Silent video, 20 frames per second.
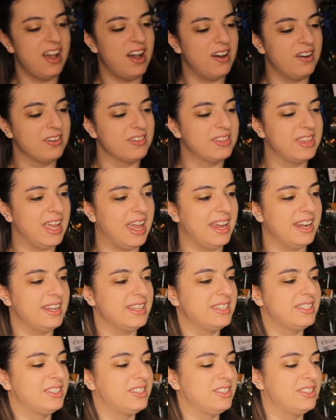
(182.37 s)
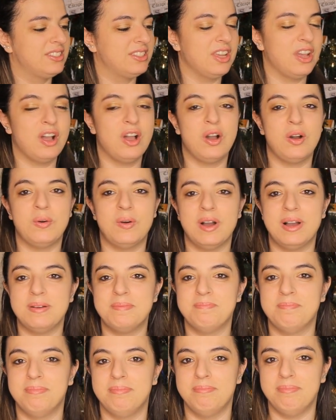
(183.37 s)
Oh, that is so
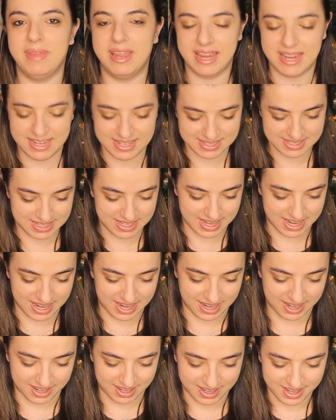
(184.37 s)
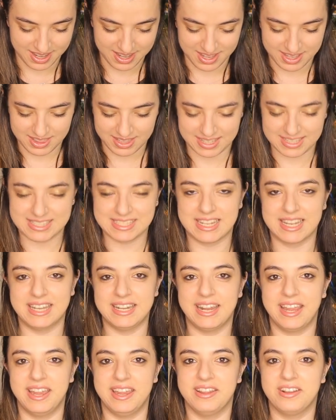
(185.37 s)
amazing. Let's
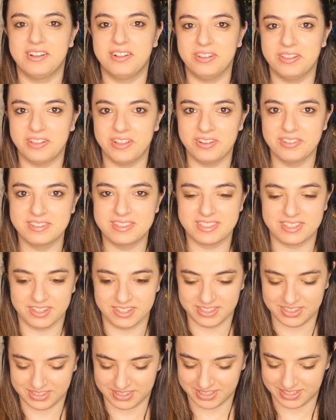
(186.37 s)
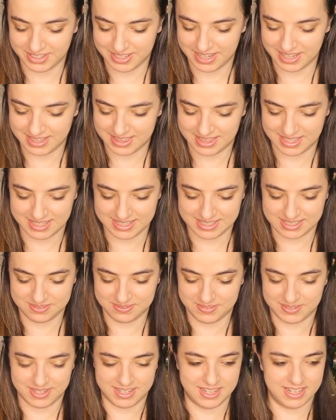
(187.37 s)
get a closer look at this
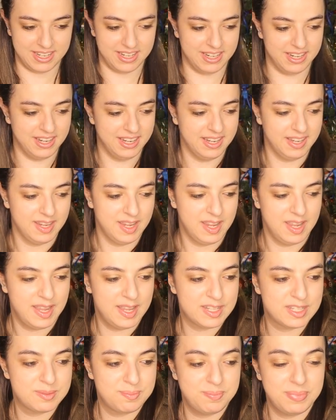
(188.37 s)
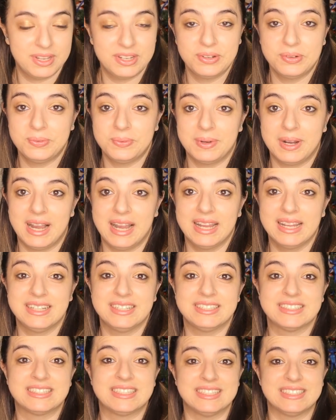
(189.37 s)
one. It's been a
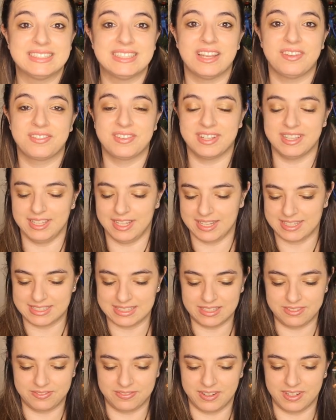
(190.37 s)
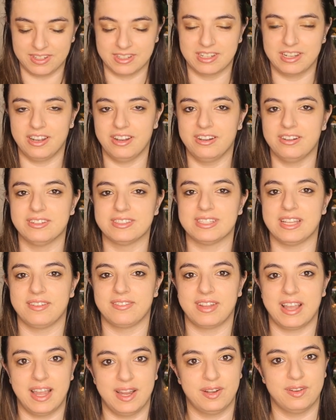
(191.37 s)
while since I've collected Funkos.
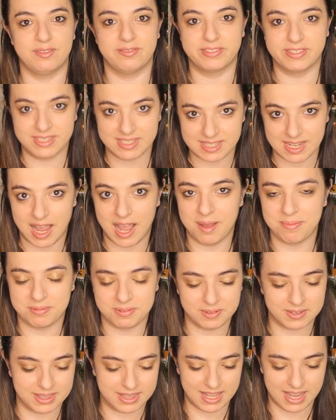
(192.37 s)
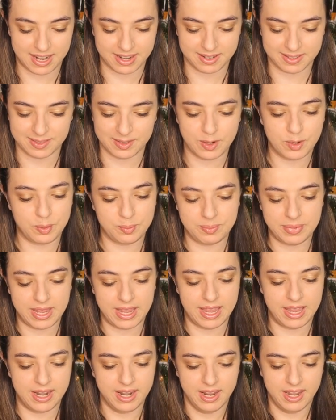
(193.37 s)
I've kind of stopped with that a little
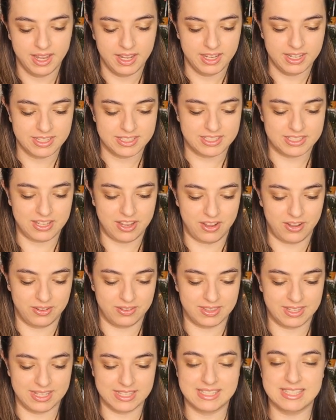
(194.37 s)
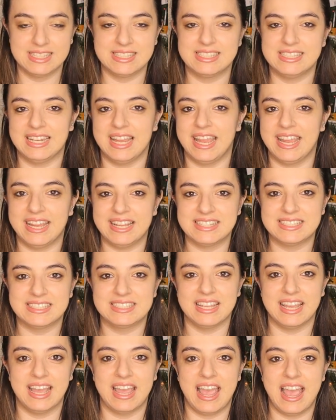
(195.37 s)
bit. So this is nice
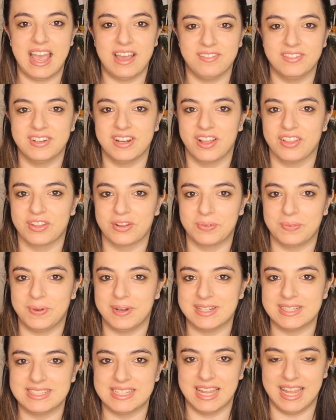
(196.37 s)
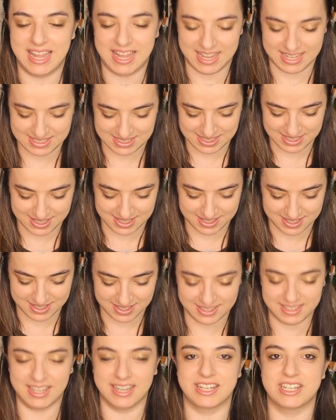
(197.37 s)
to have another one to add to the
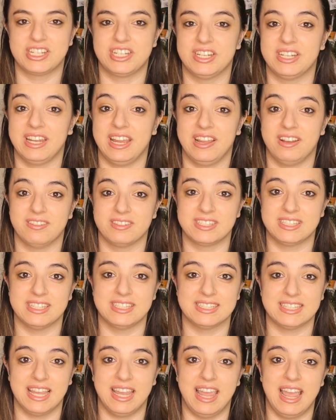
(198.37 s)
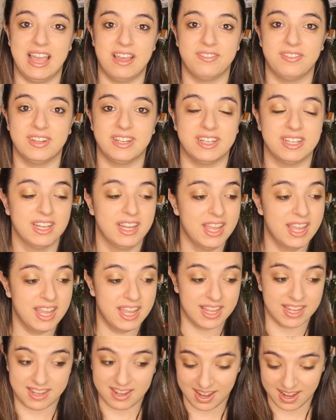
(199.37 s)
collection now, since I haven't
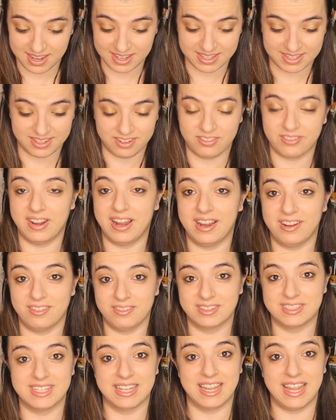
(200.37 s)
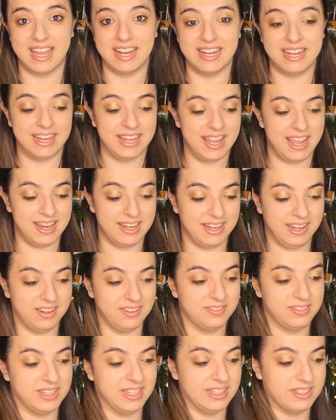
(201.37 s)
gotten around to getting any
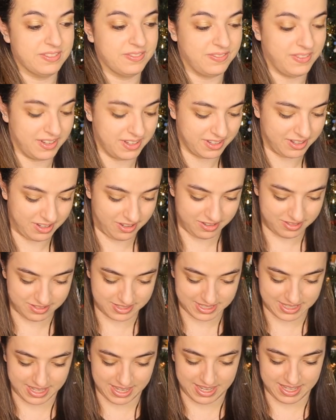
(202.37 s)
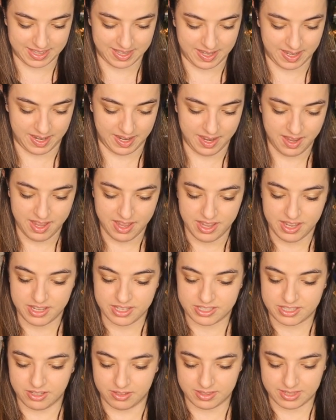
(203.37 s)
of these Funkos lately.
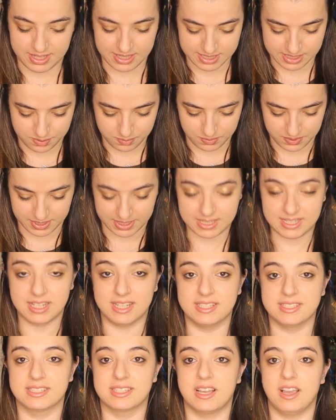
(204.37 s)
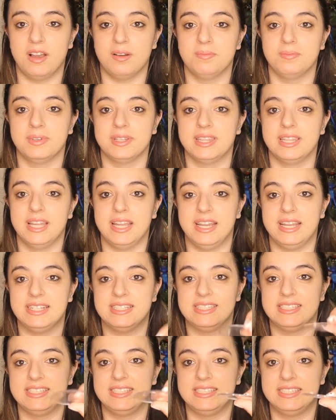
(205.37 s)
So this one does come with a
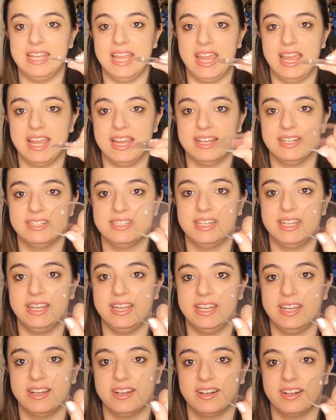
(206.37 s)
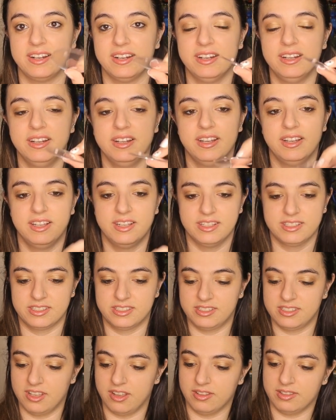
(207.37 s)
stand here.
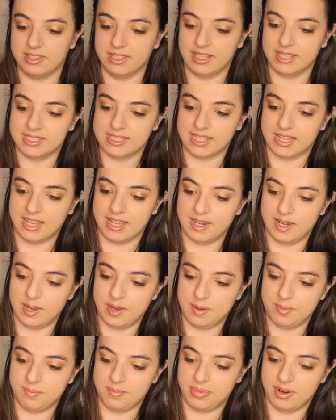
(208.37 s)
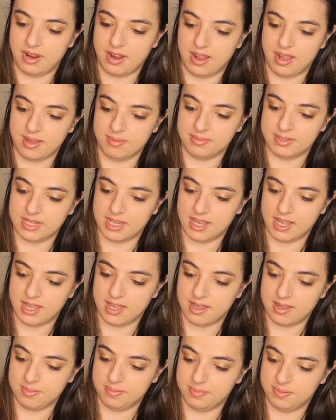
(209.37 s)
So let's get him propped
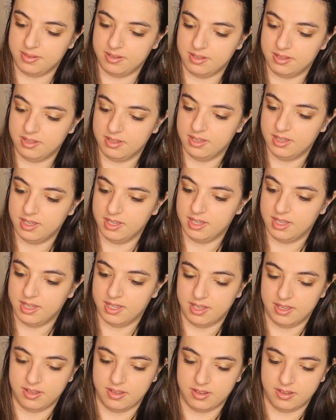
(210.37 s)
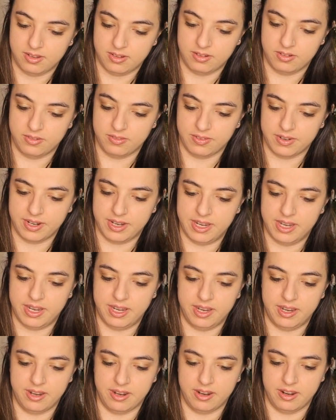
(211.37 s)
up over
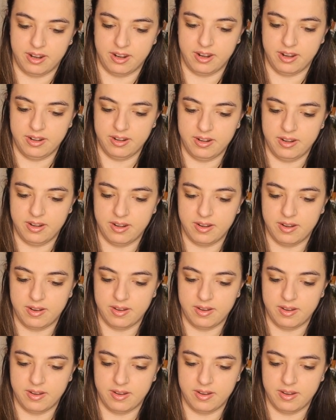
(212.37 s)
here.